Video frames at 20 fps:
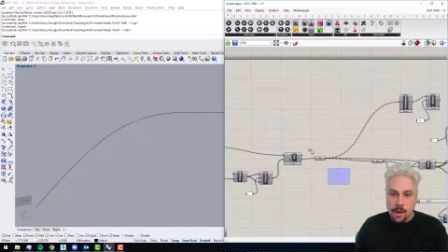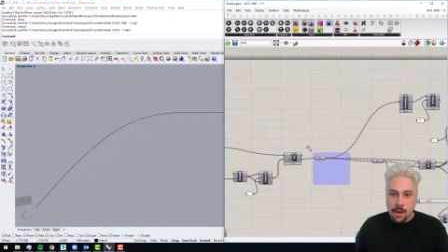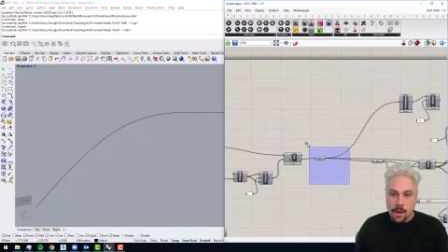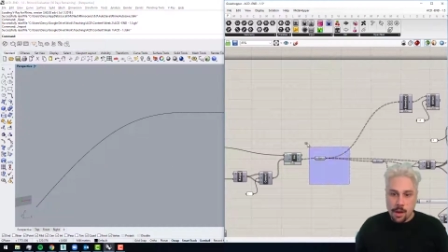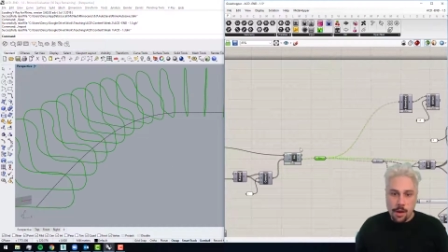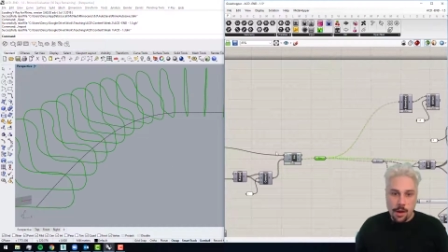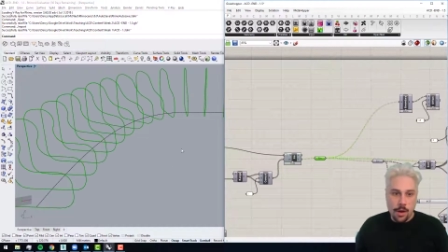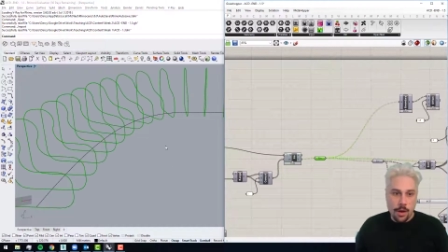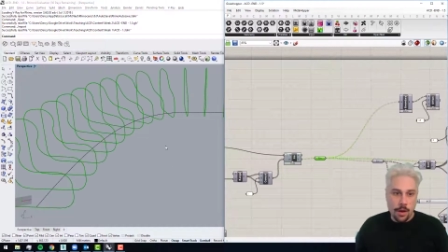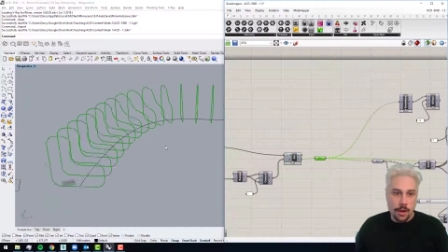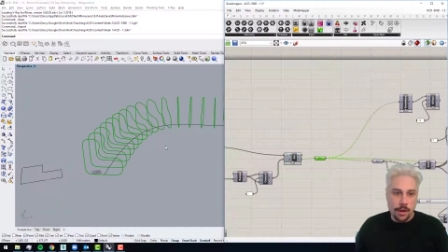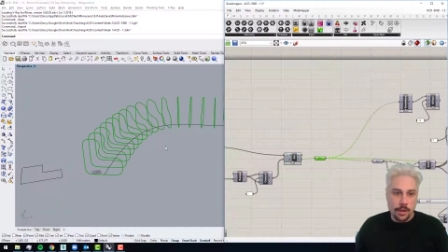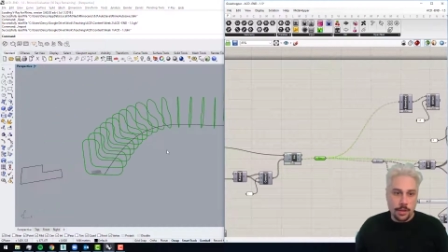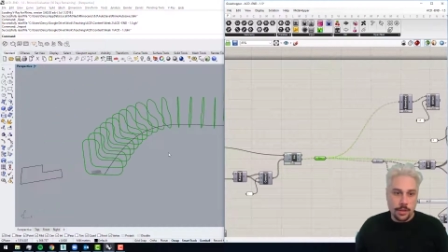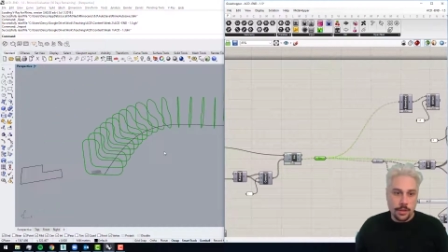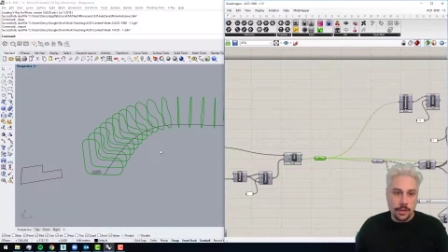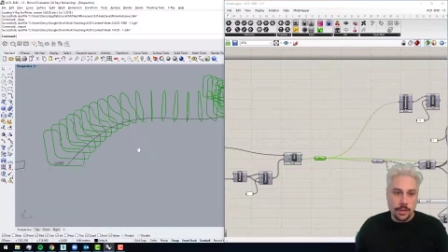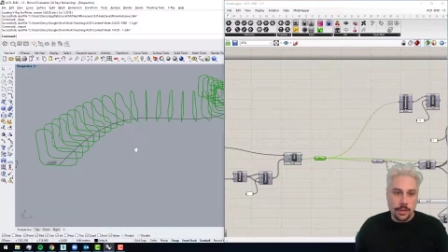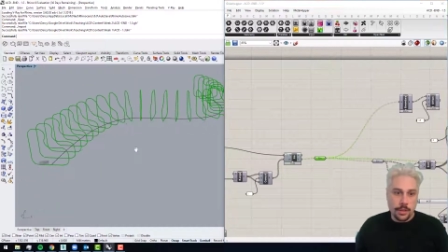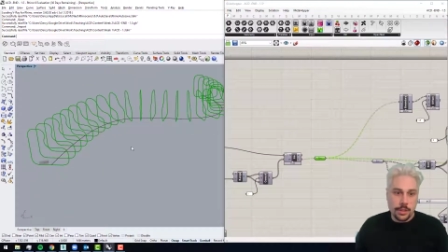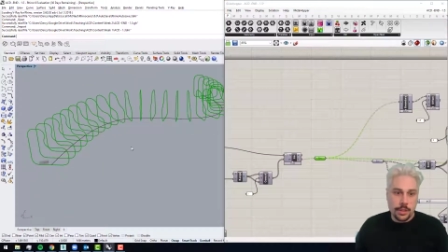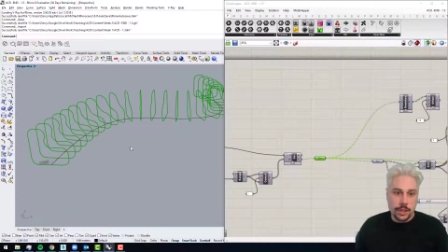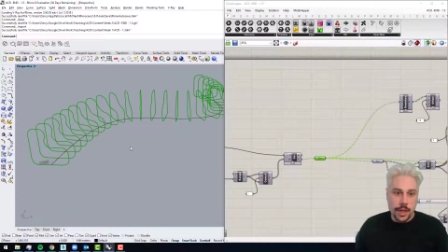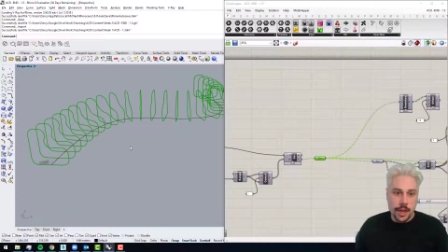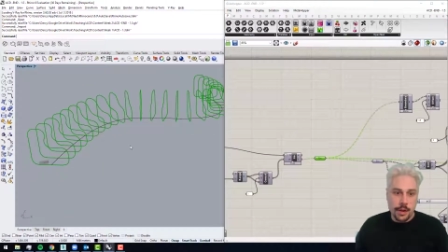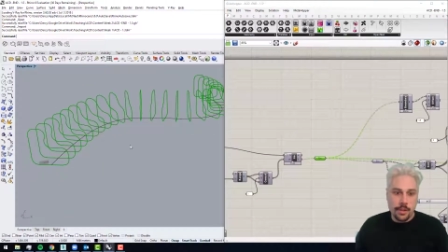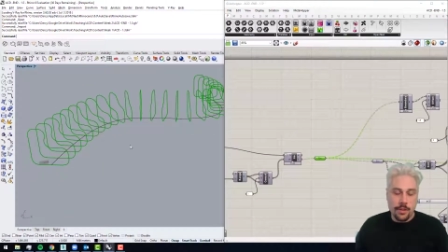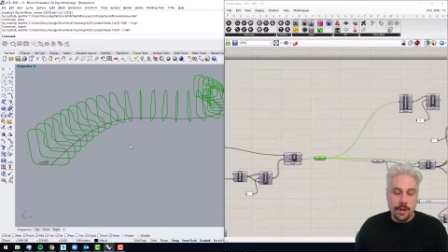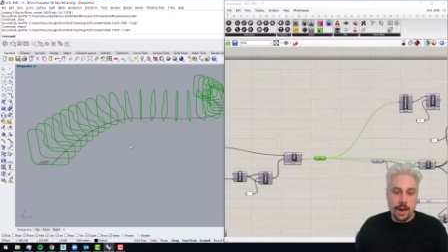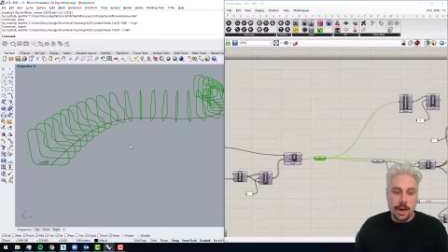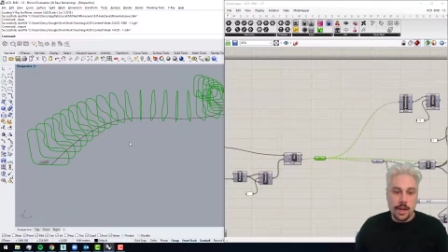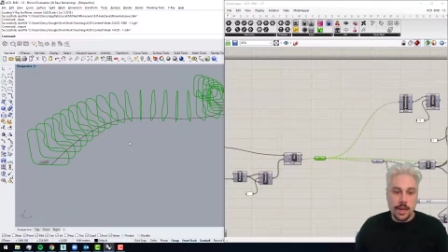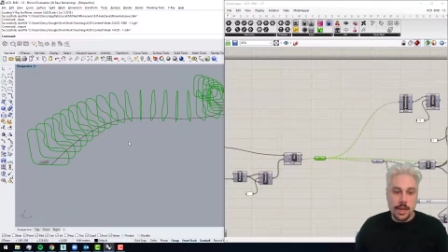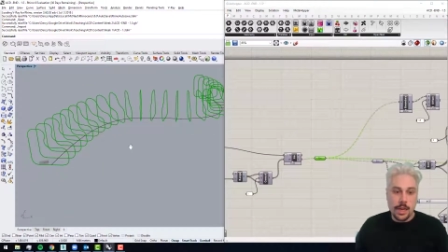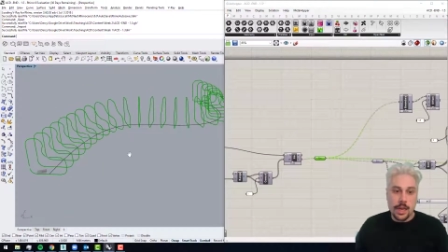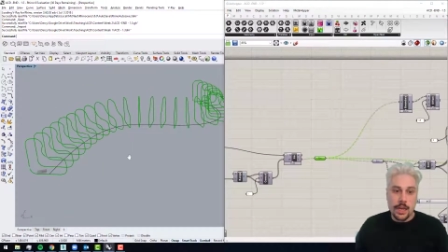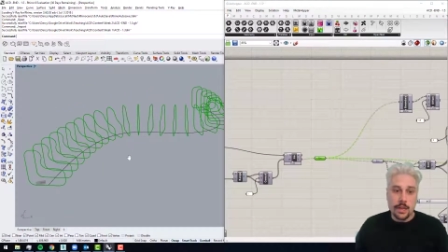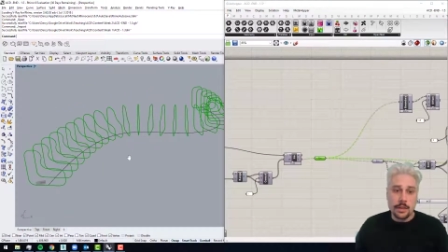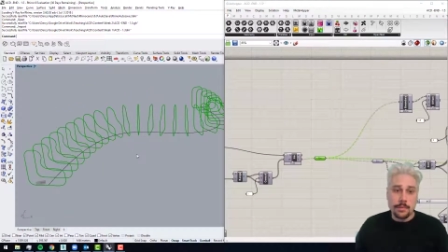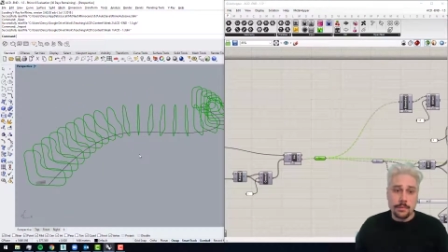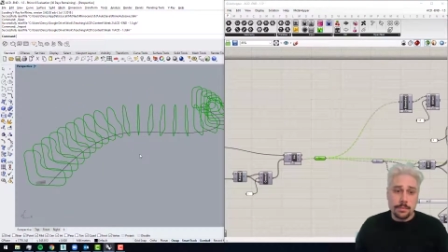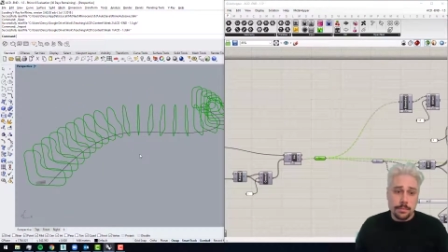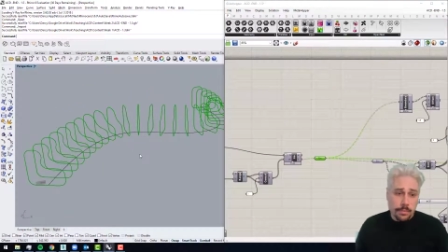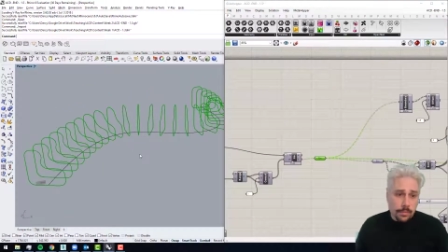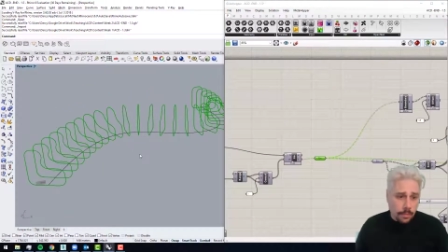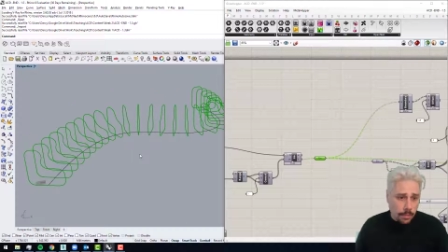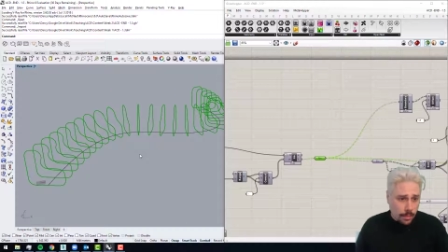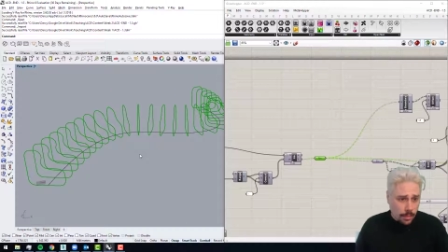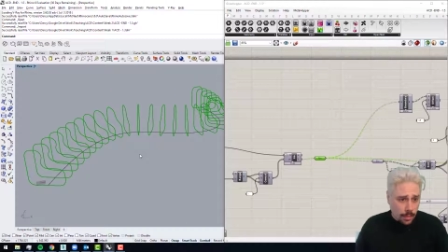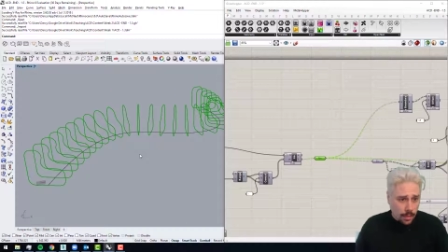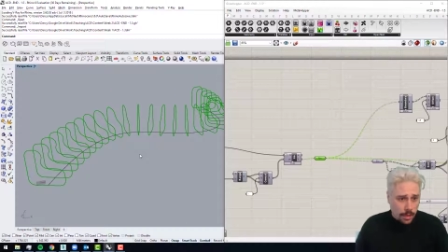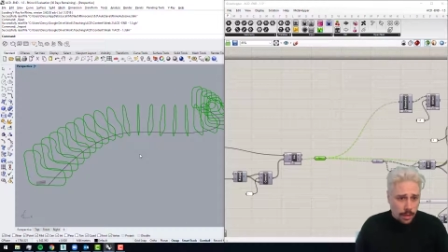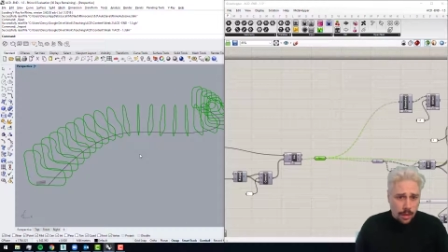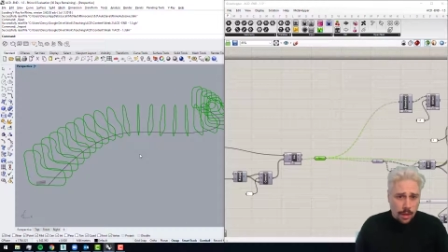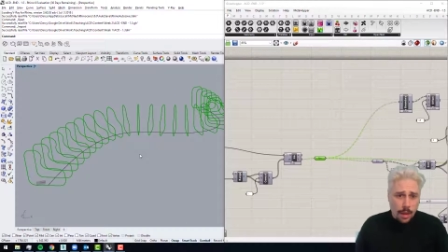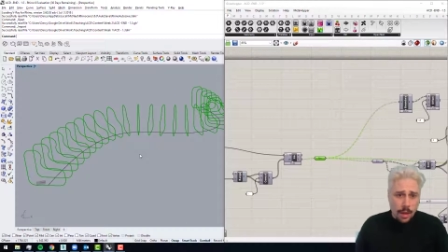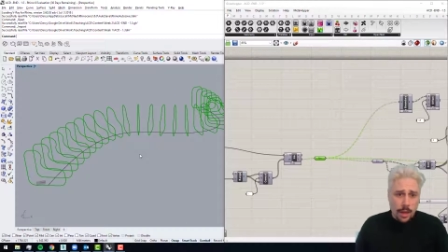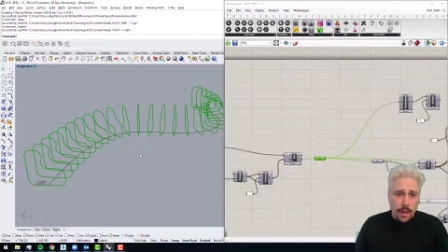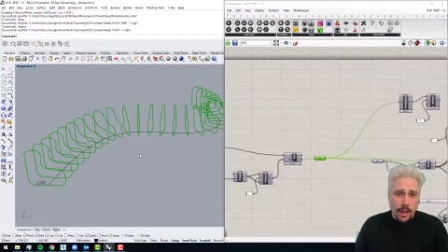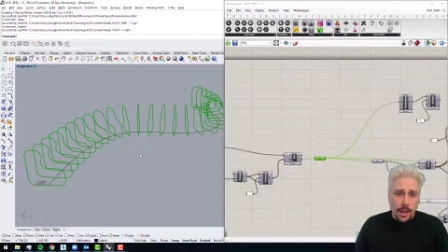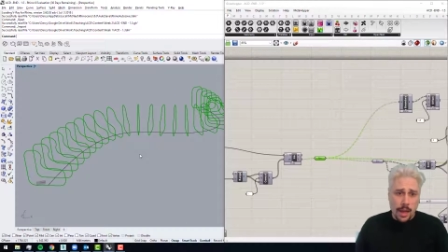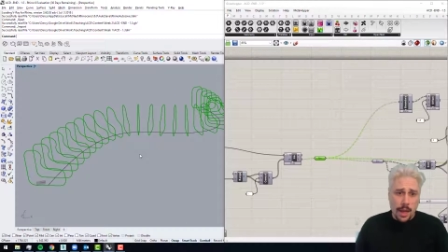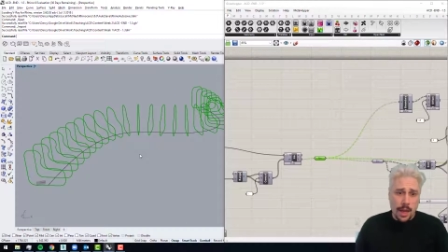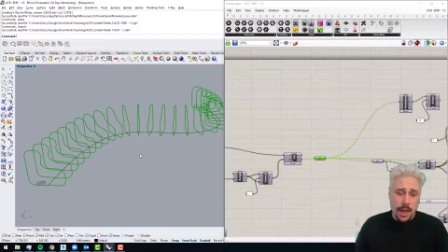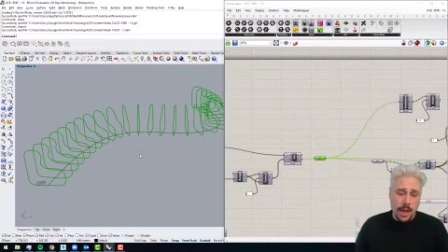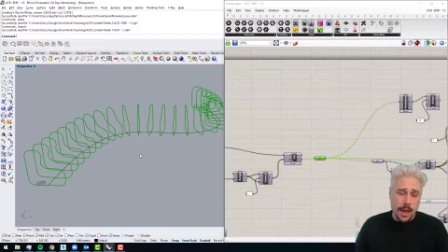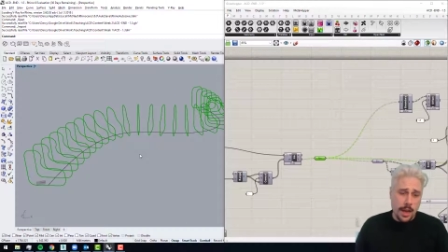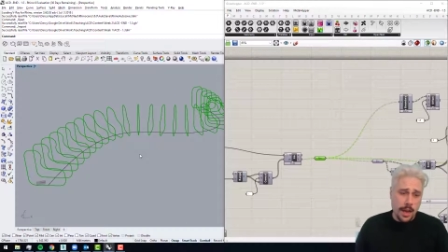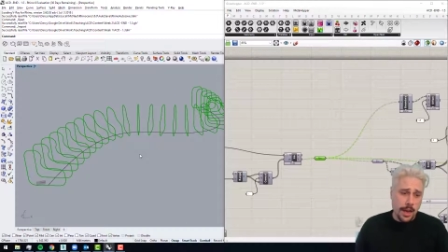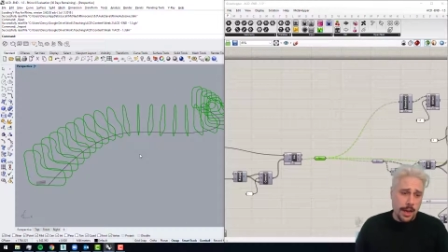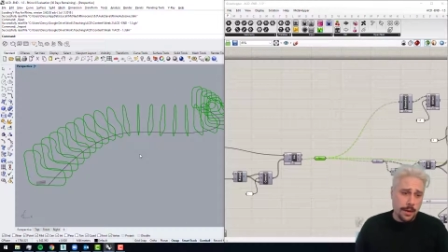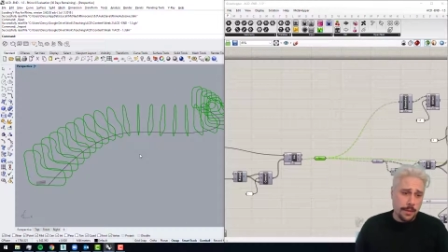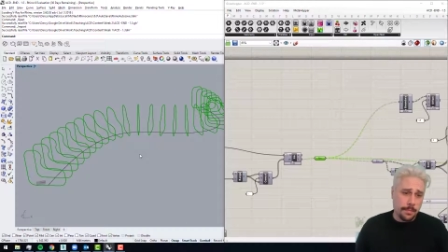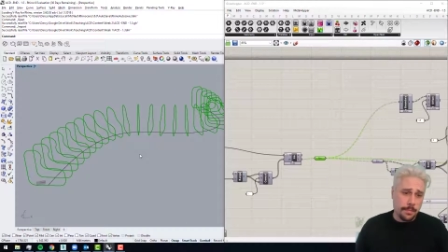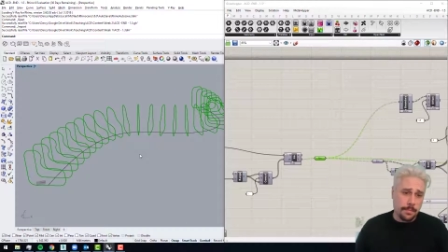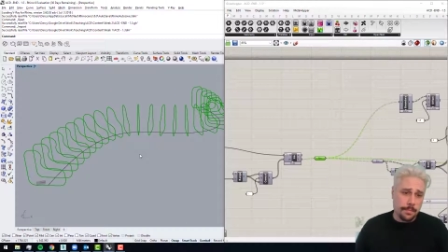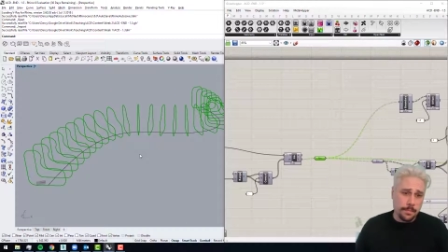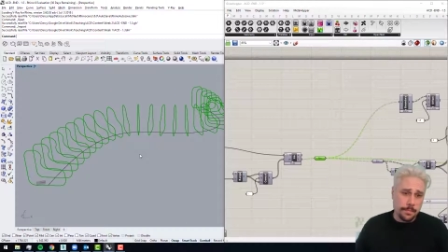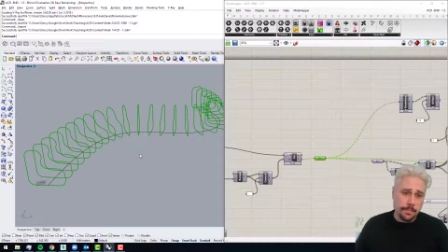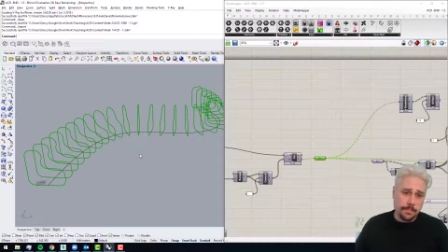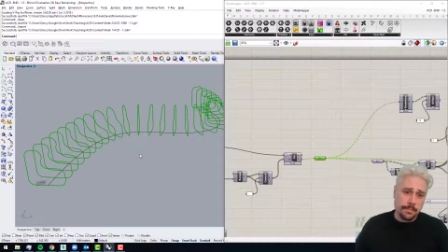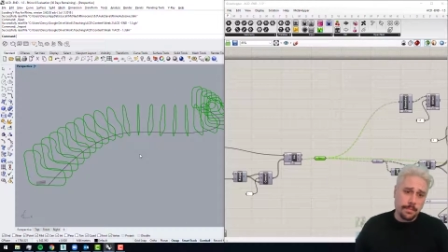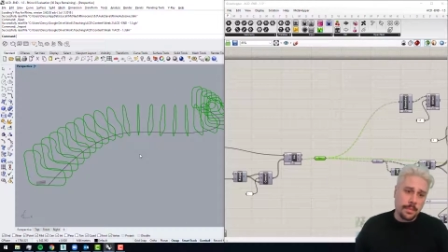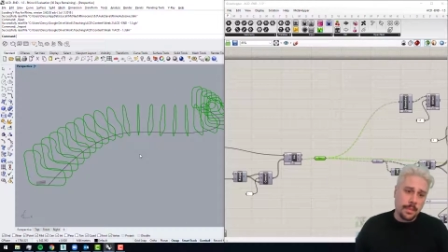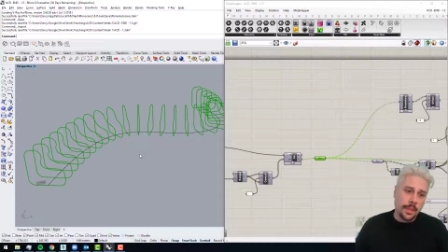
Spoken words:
on generating what